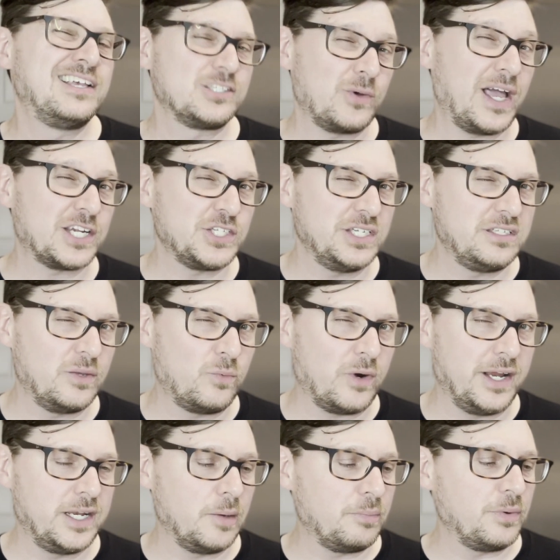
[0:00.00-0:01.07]
So I actually did
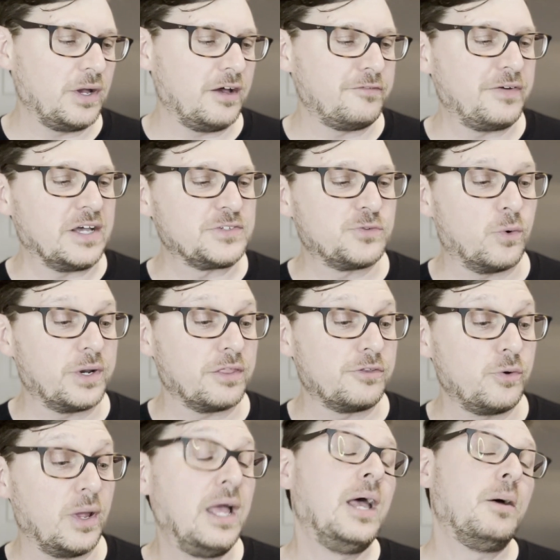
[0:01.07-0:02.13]
wind up uh, fast forwarding
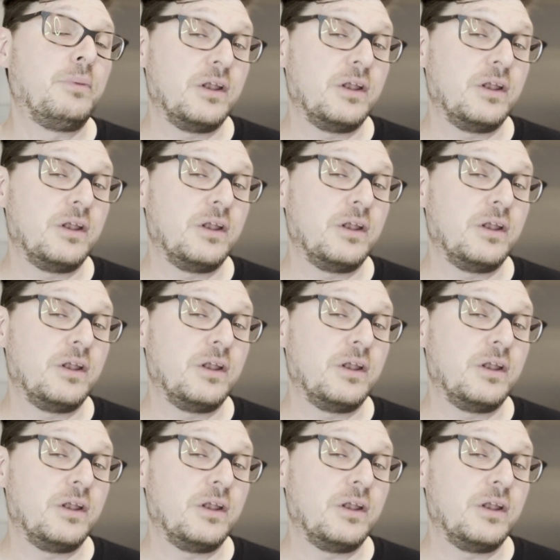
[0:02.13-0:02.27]
through it.